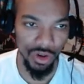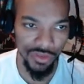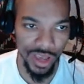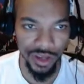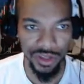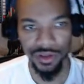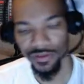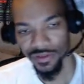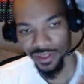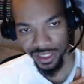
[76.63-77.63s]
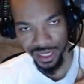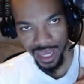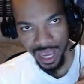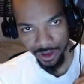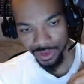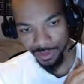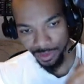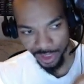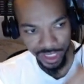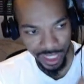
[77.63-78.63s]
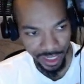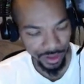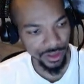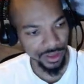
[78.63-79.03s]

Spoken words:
value of the house per share.